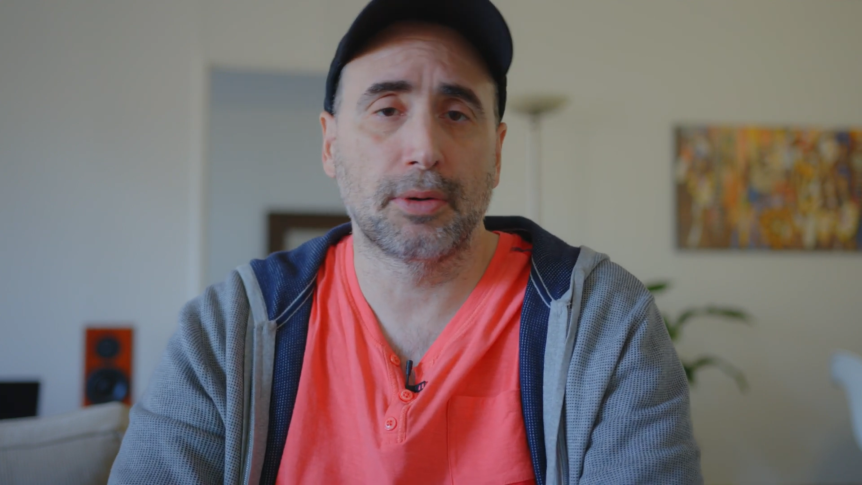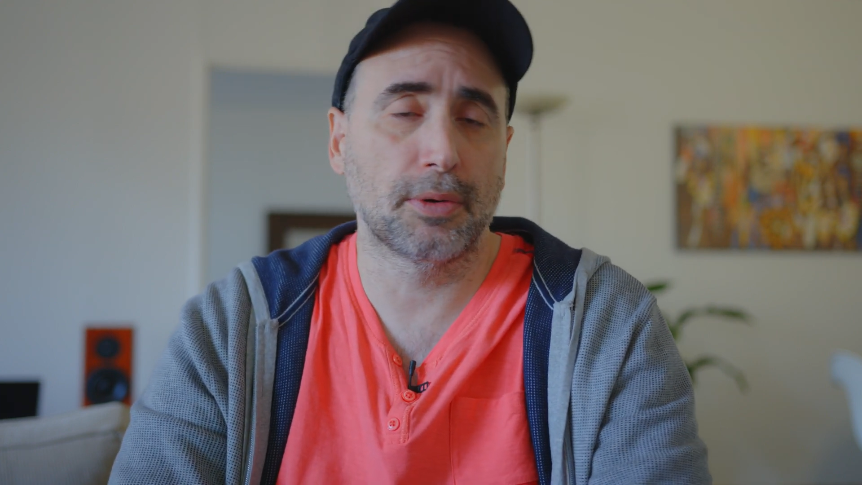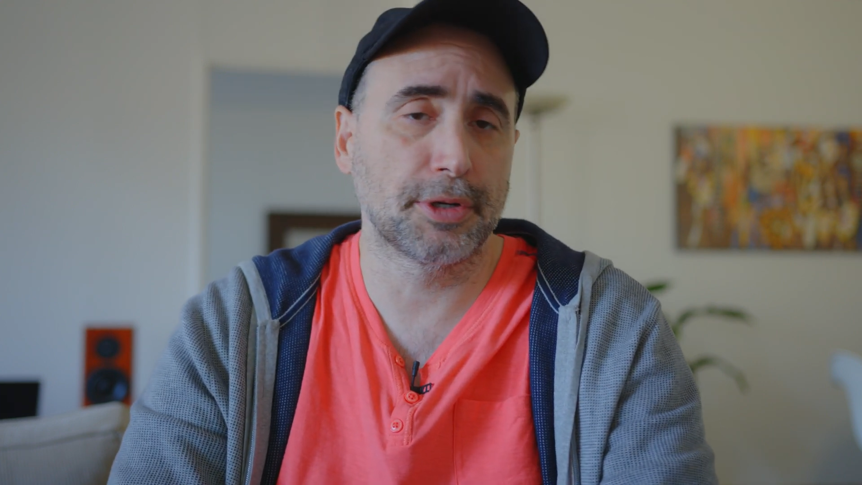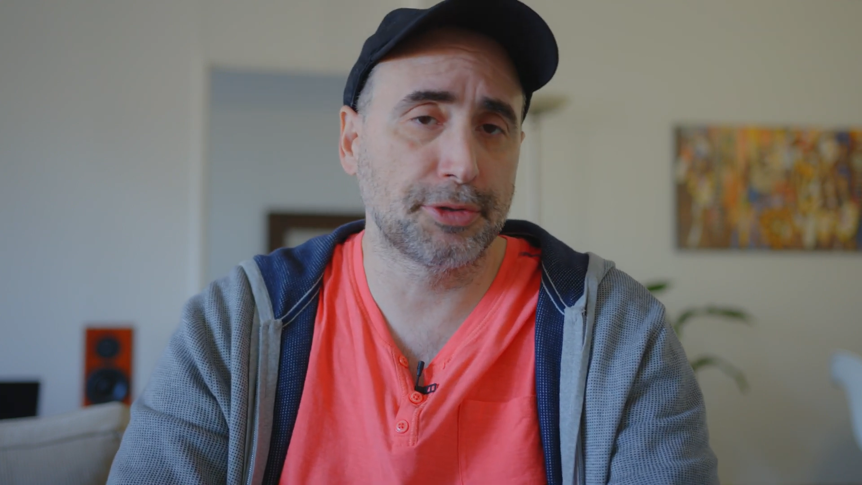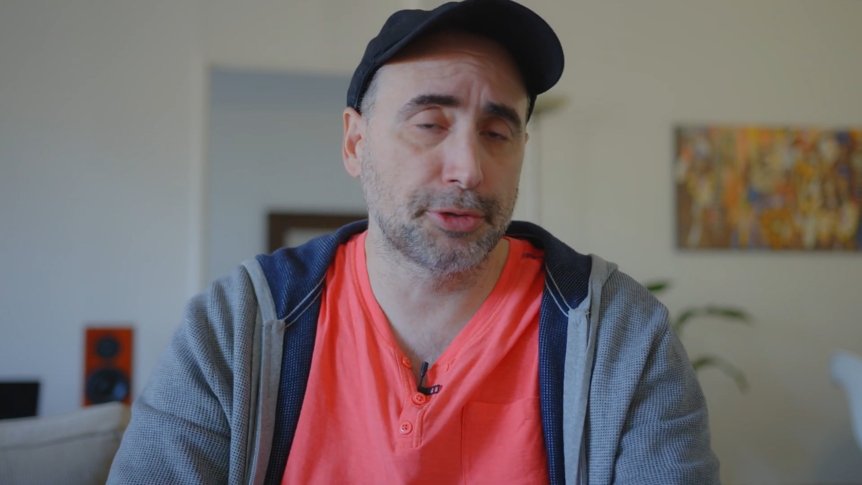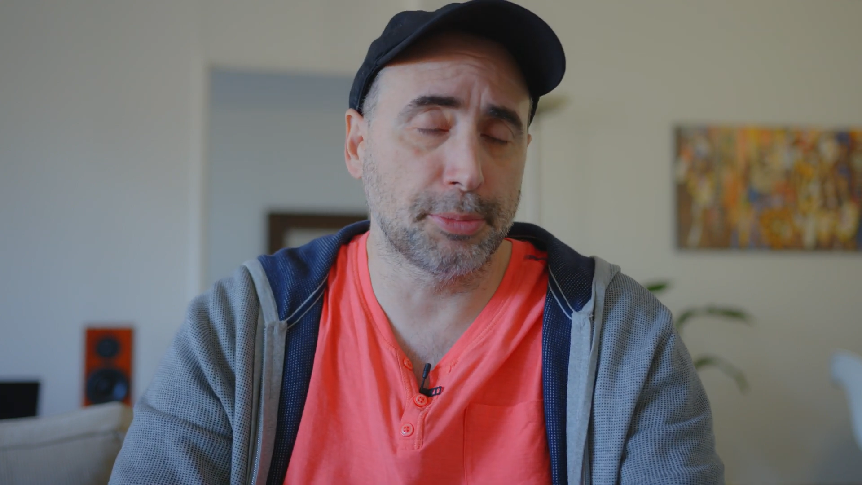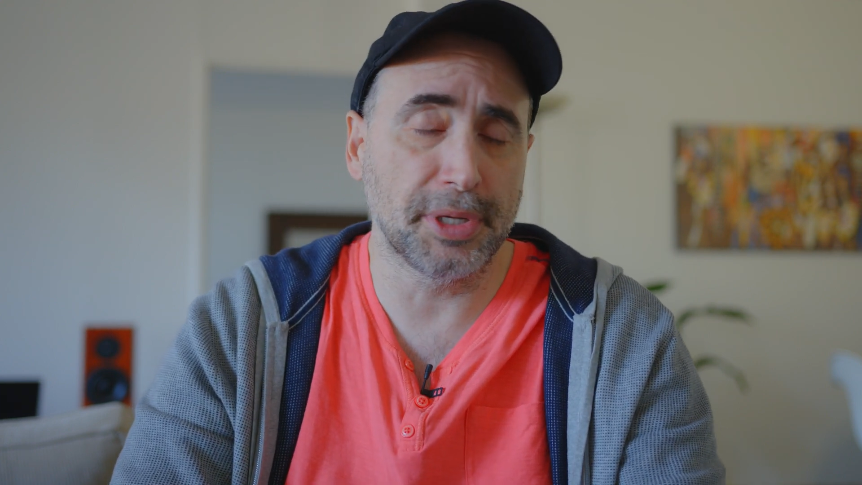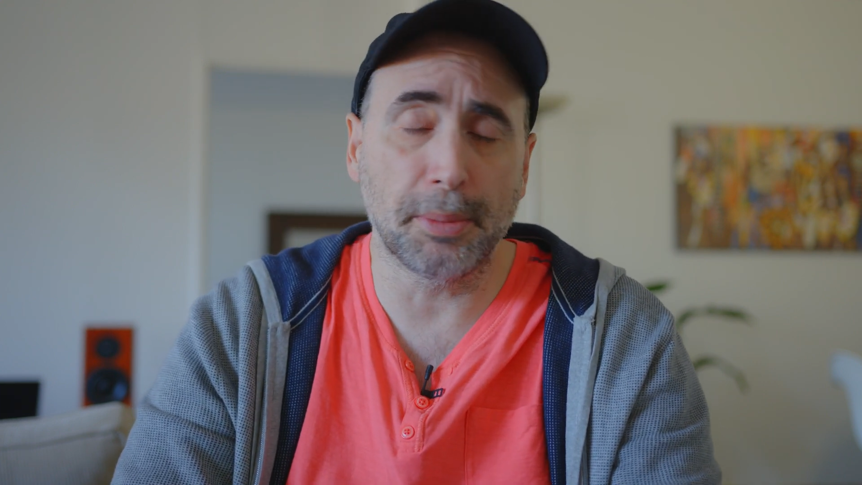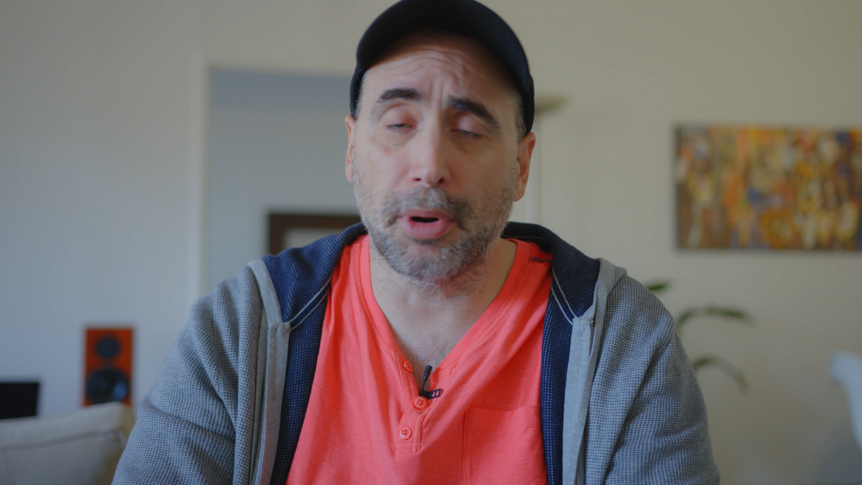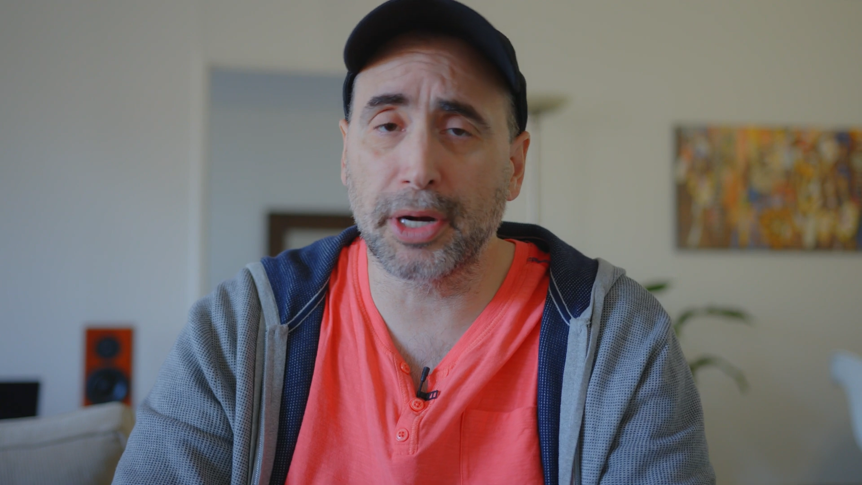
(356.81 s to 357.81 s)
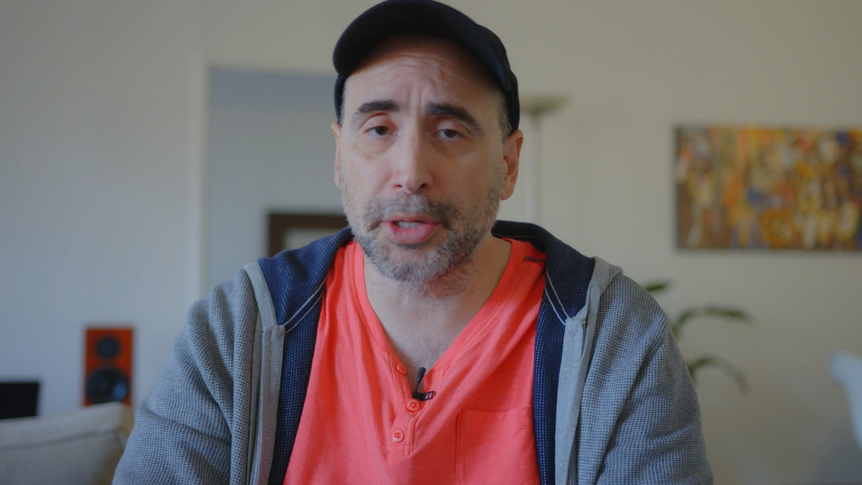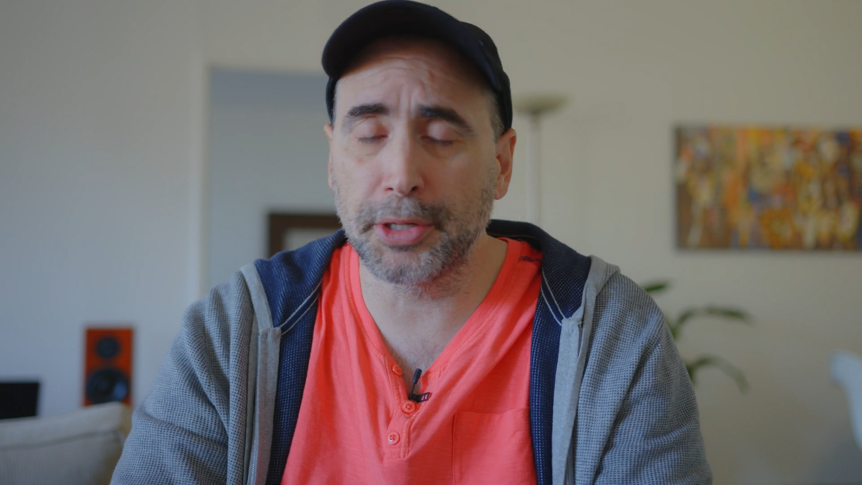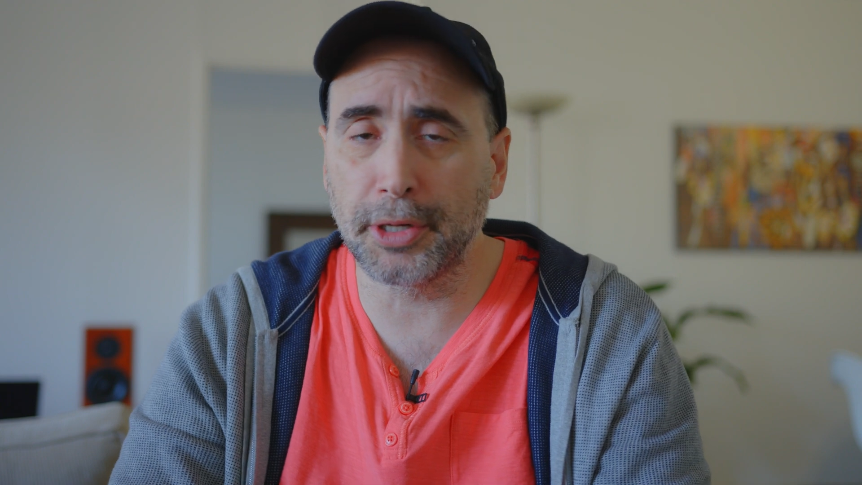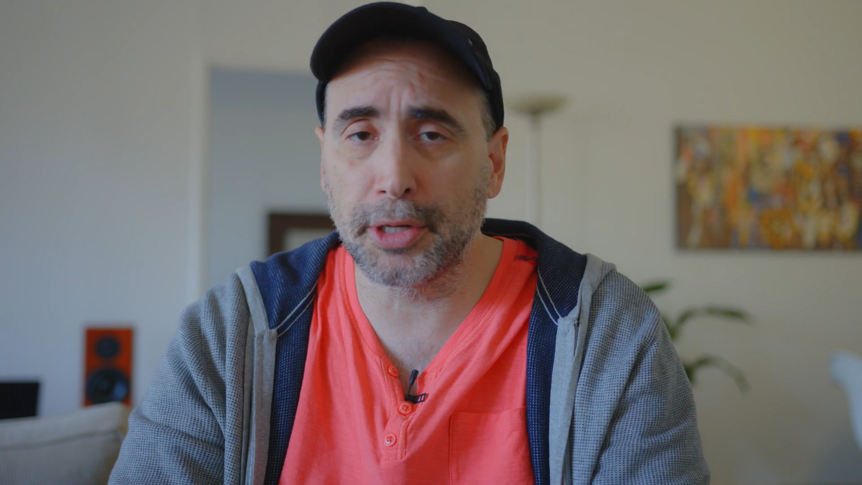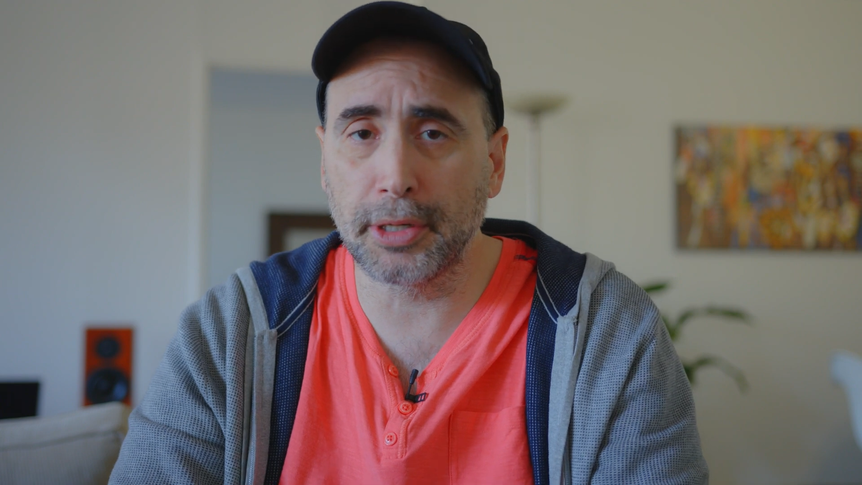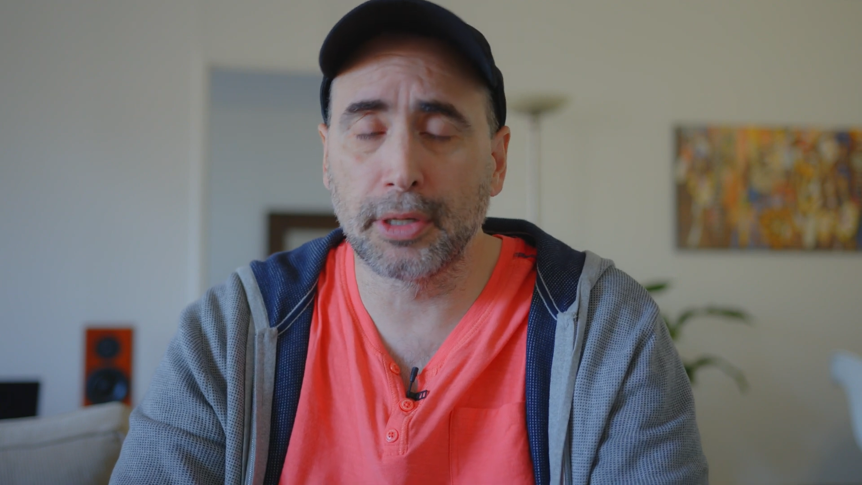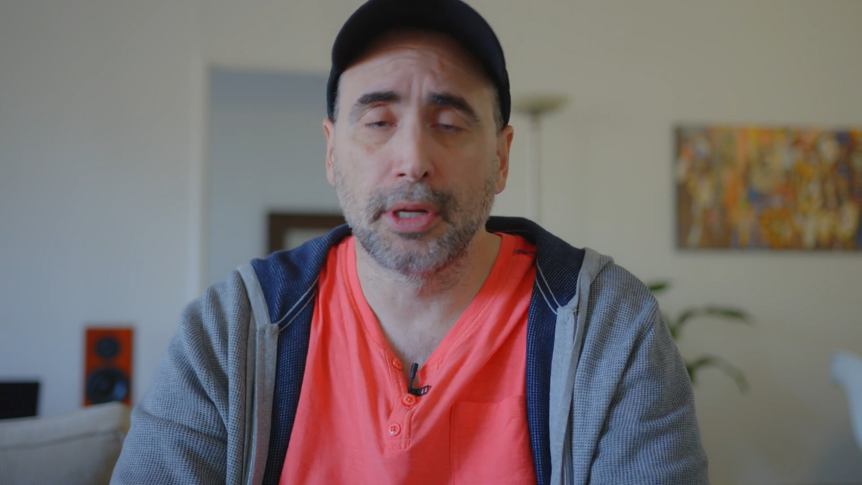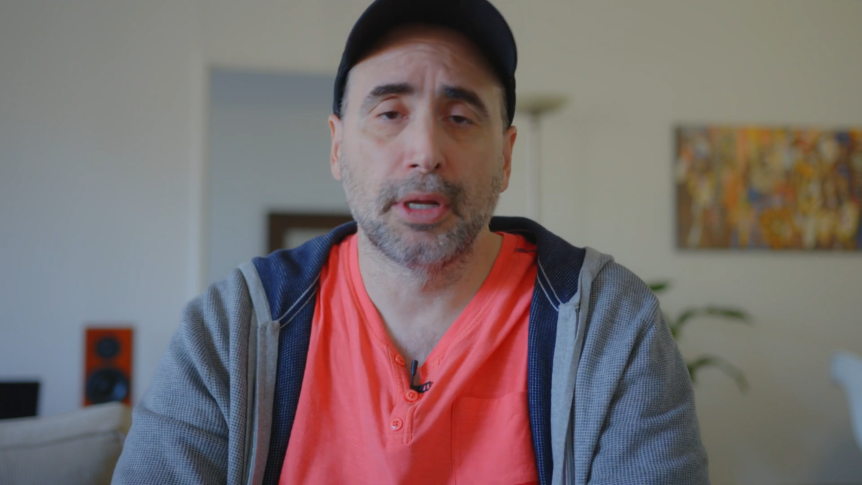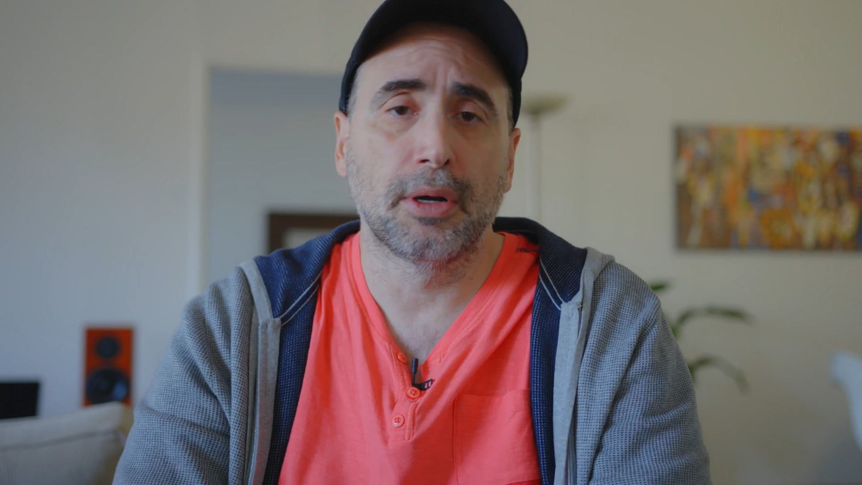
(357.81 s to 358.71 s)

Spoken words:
or a social media marketer,